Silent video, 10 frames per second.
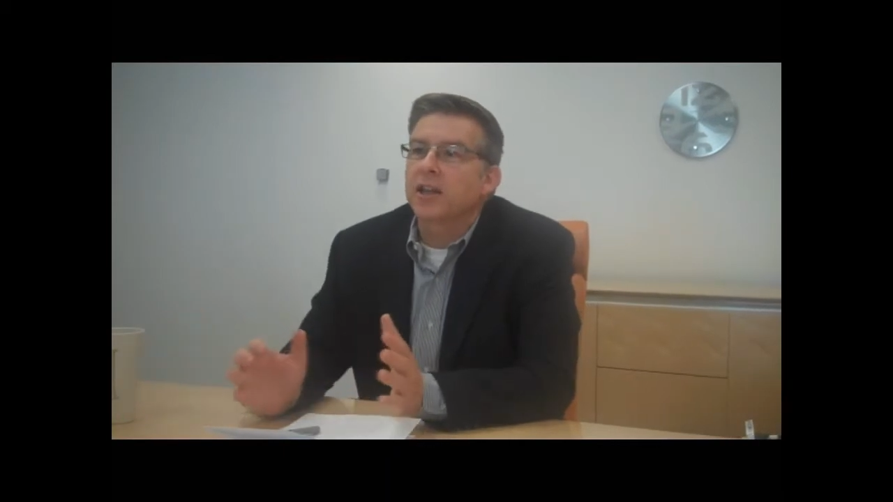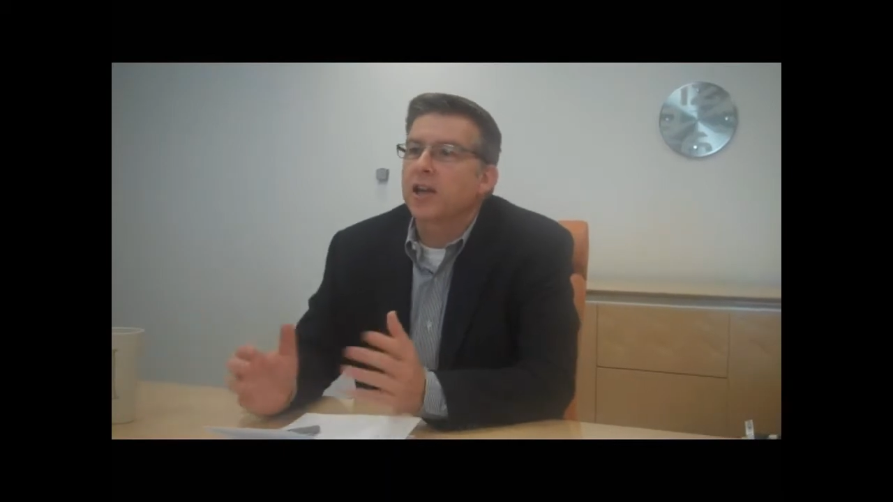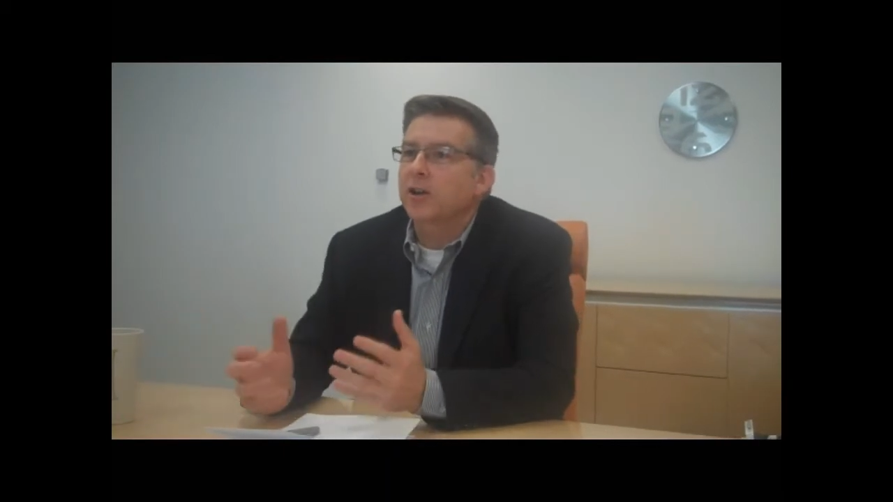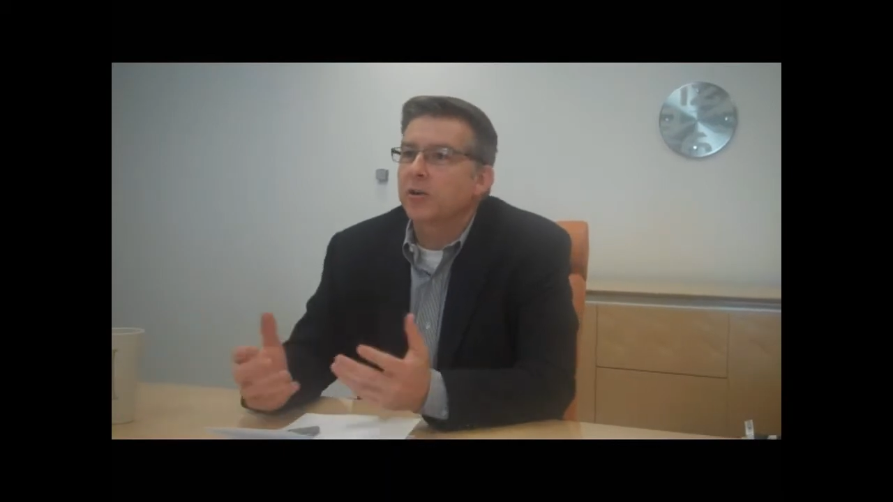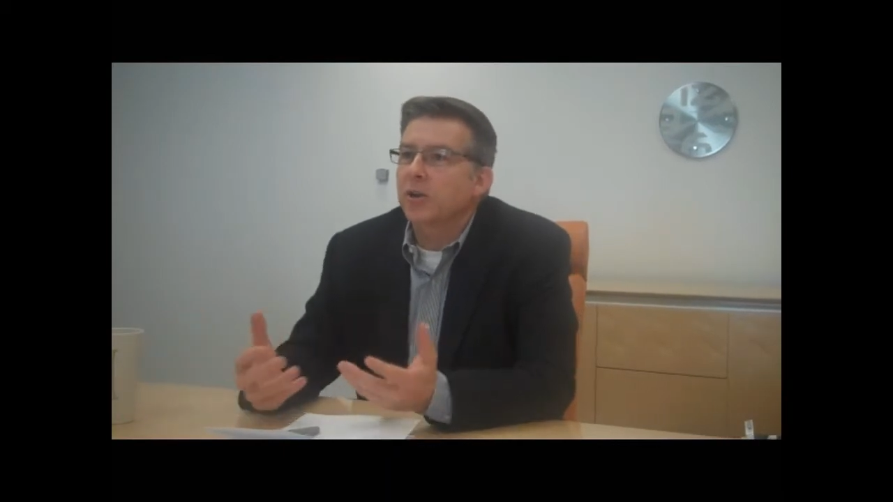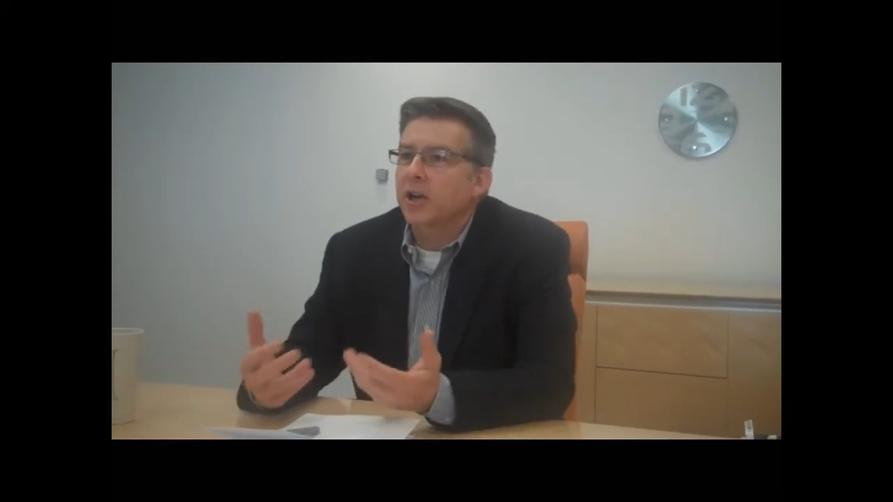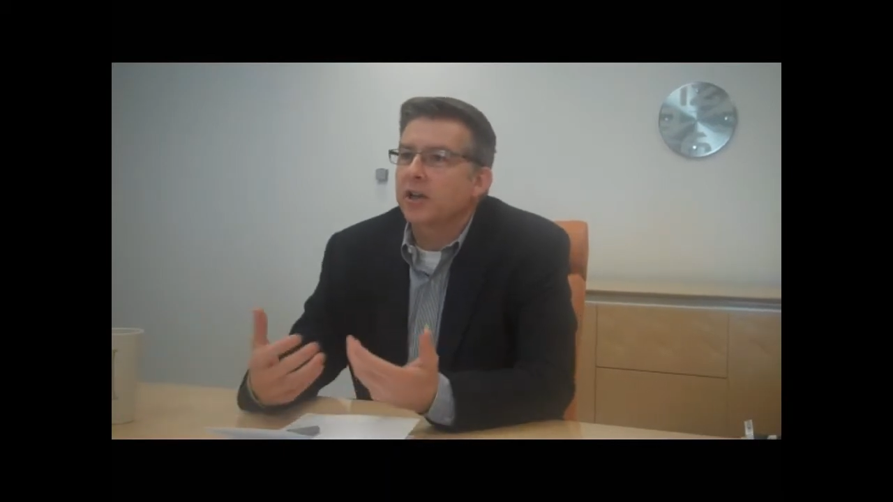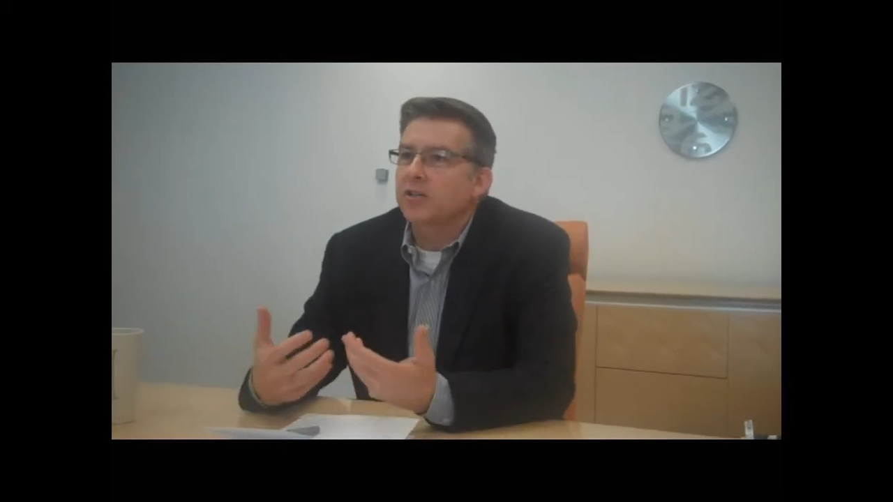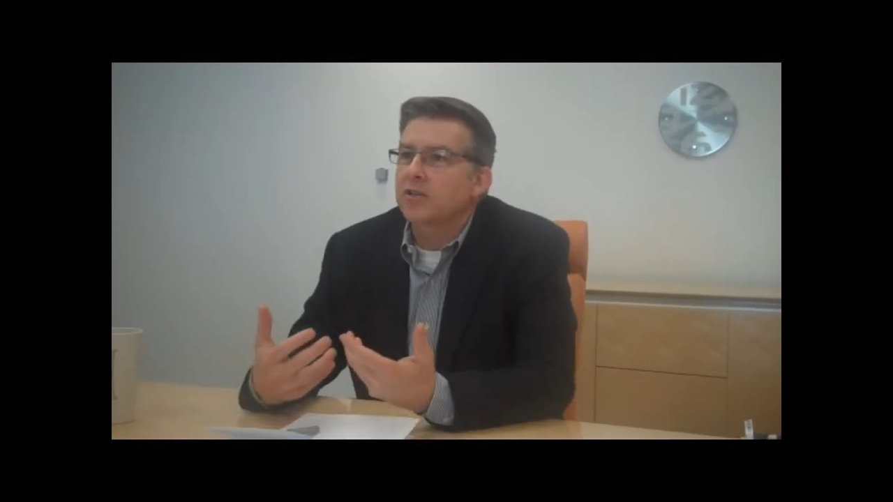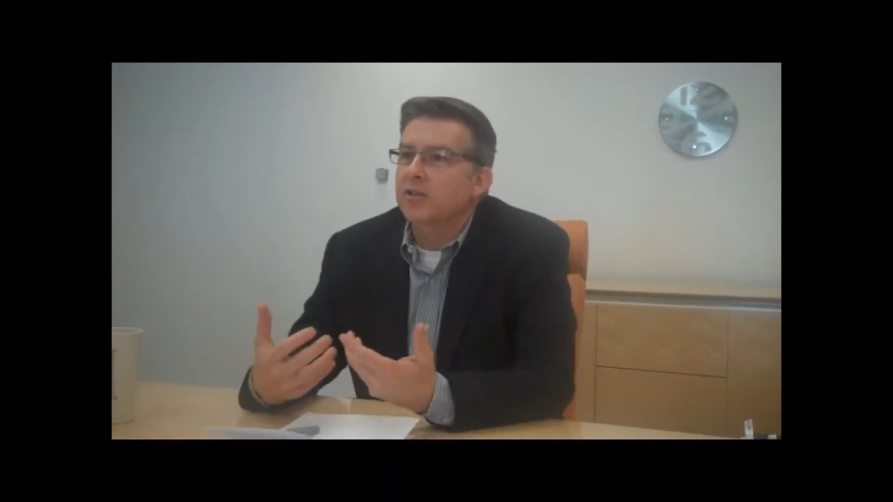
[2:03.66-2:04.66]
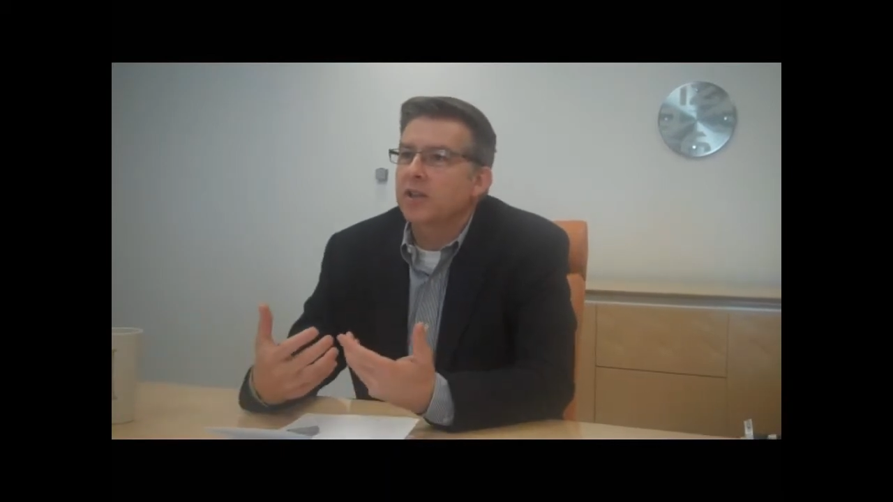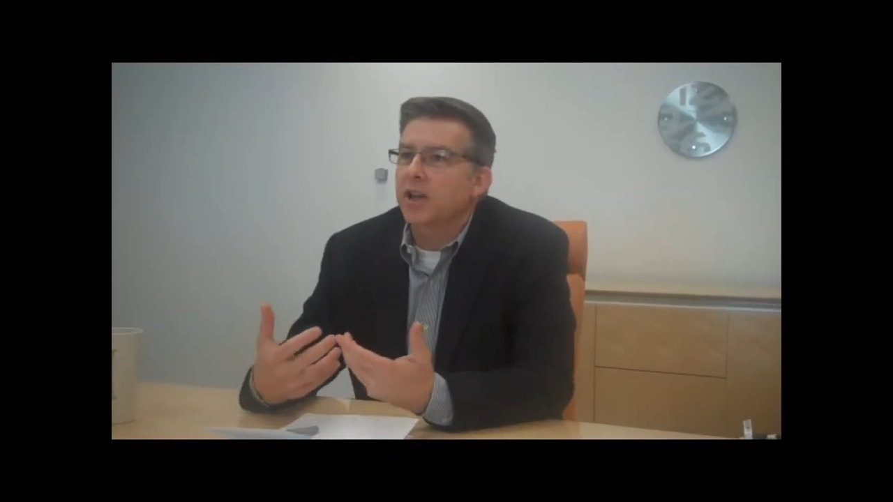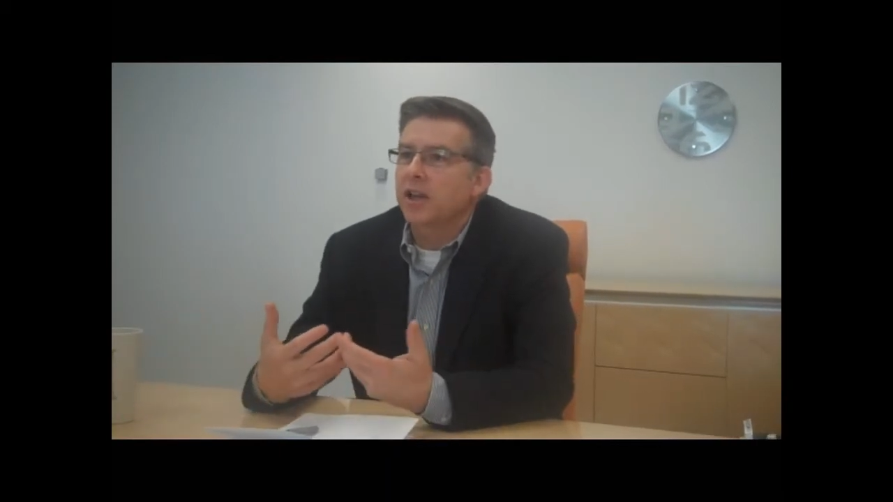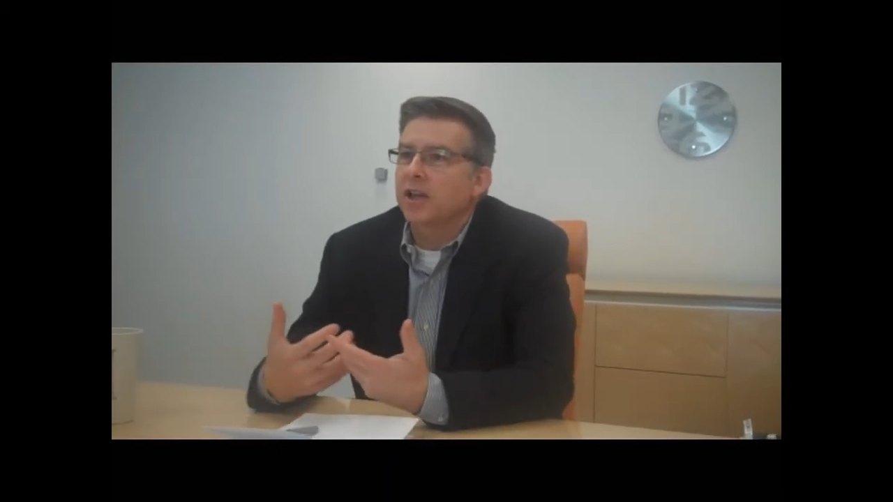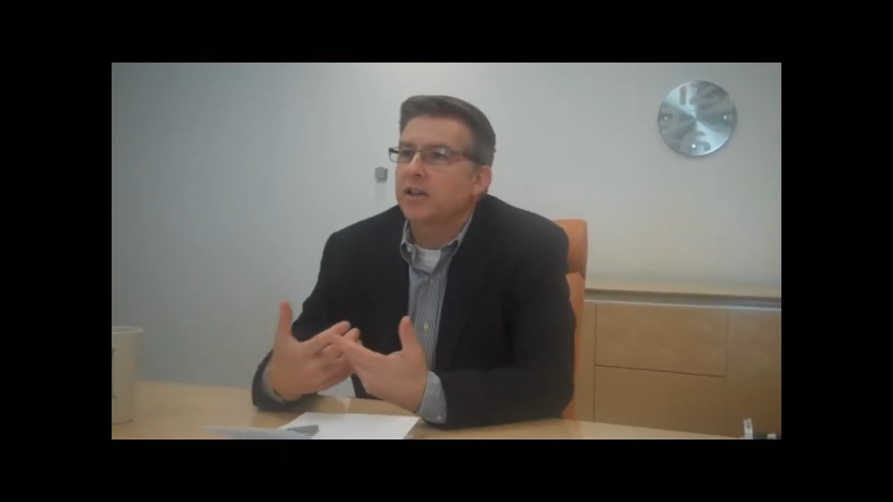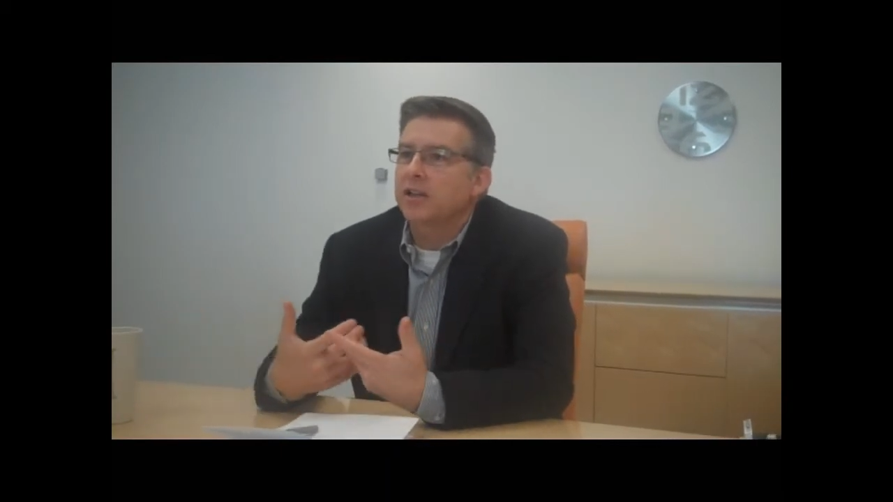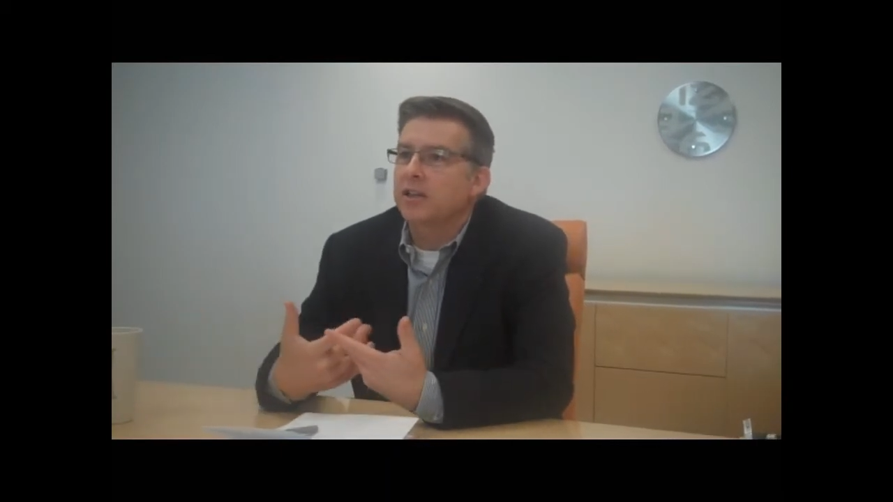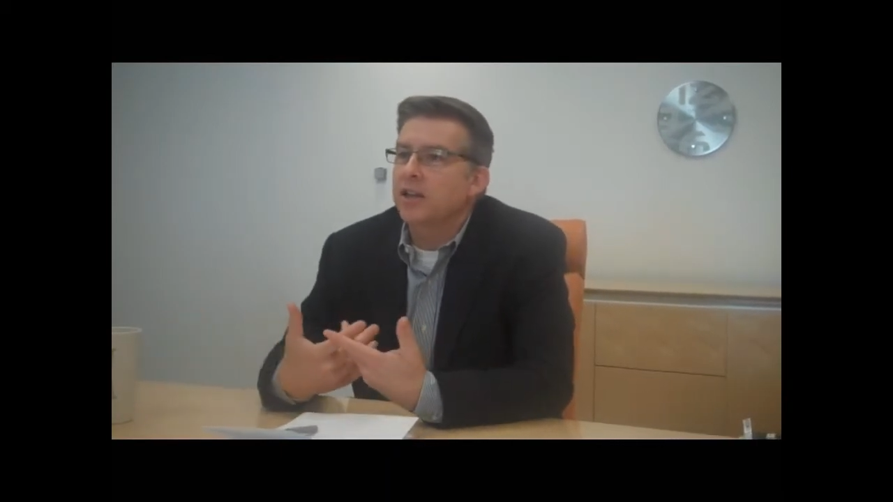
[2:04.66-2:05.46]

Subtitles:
that creates a